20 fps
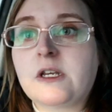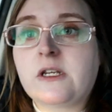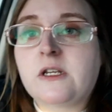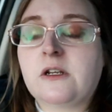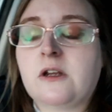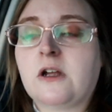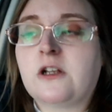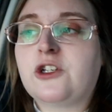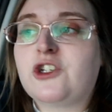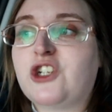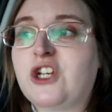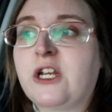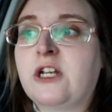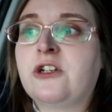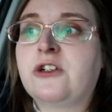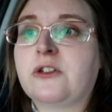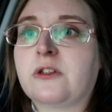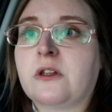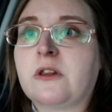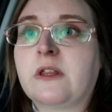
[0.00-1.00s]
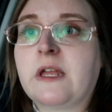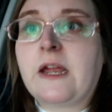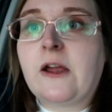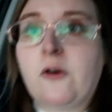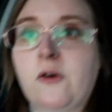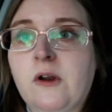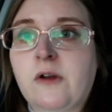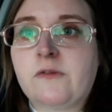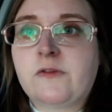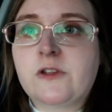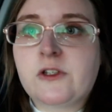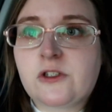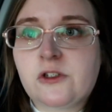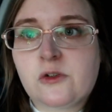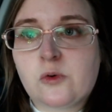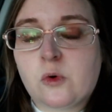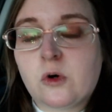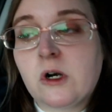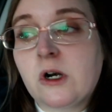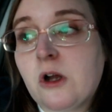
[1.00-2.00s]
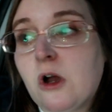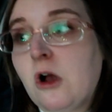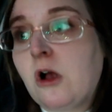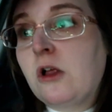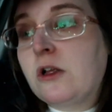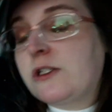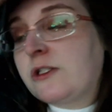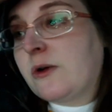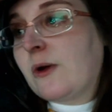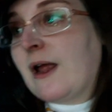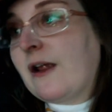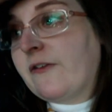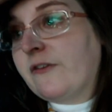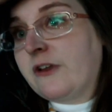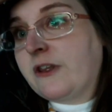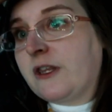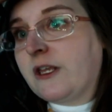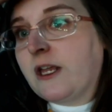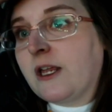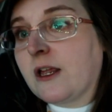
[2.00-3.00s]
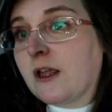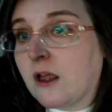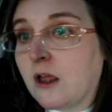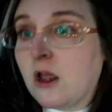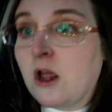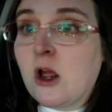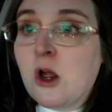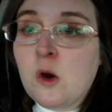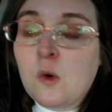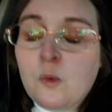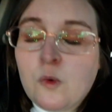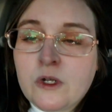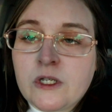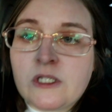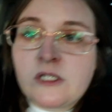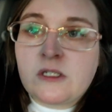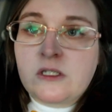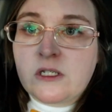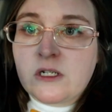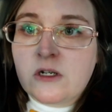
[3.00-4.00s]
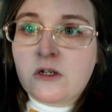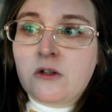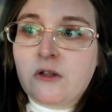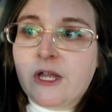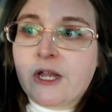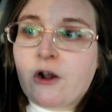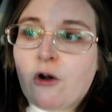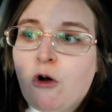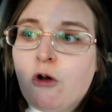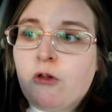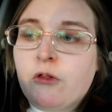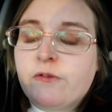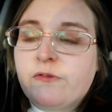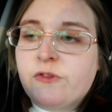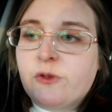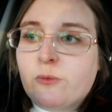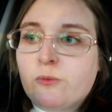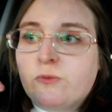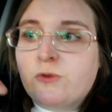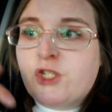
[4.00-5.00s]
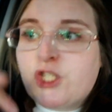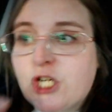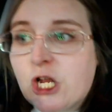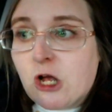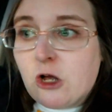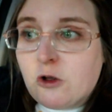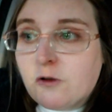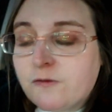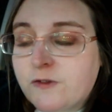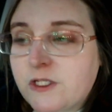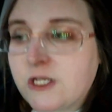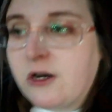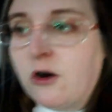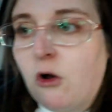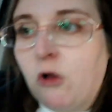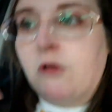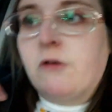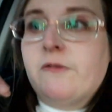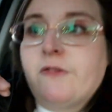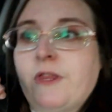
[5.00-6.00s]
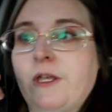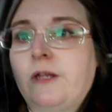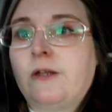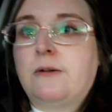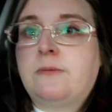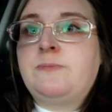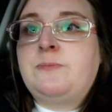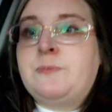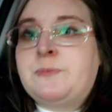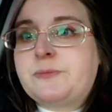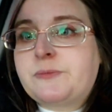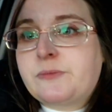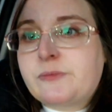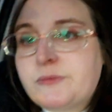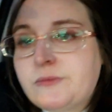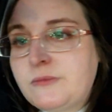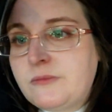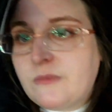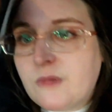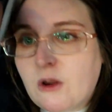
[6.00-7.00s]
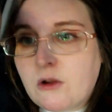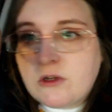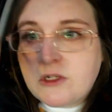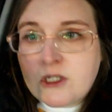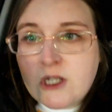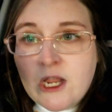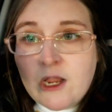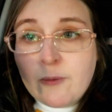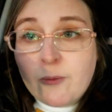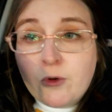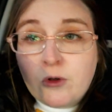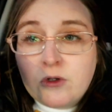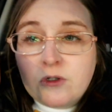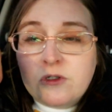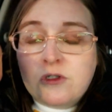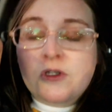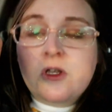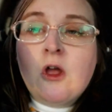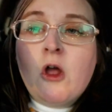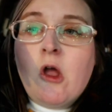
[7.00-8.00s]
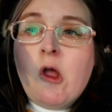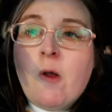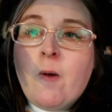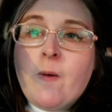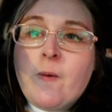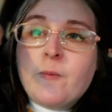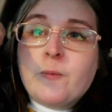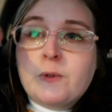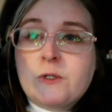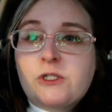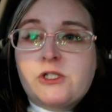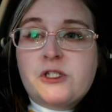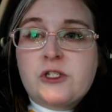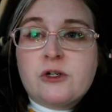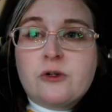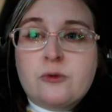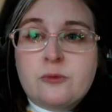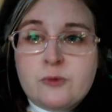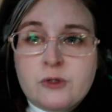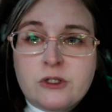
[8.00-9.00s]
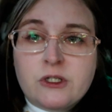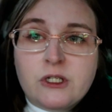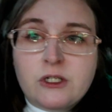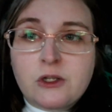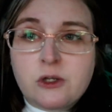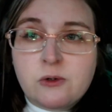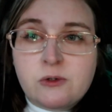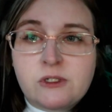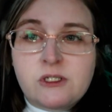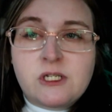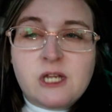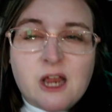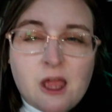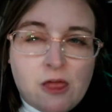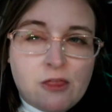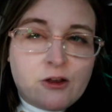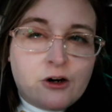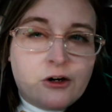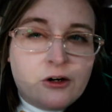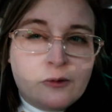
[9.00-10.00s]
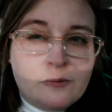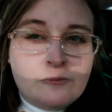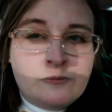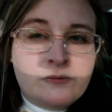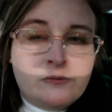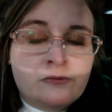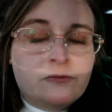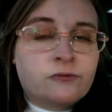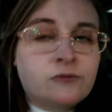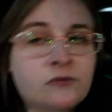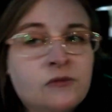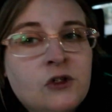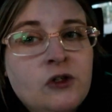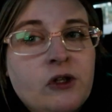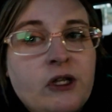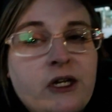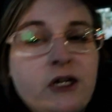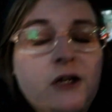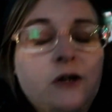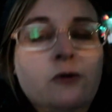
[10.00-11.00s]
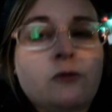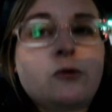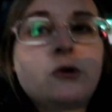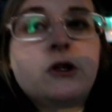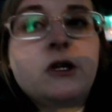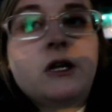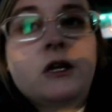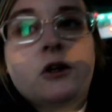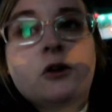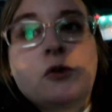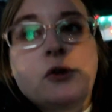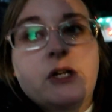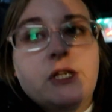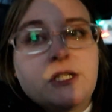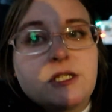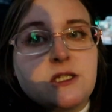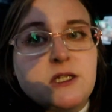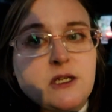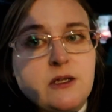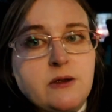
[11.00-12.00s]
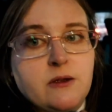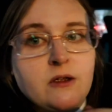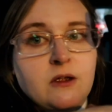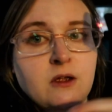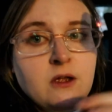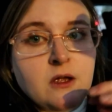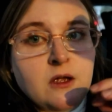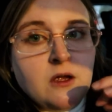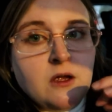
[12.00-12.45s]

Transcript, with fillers: they did not change the layout of the store at all. So everything was still like all of the shelves and all of the tables were still really close together. So they didn't really increase the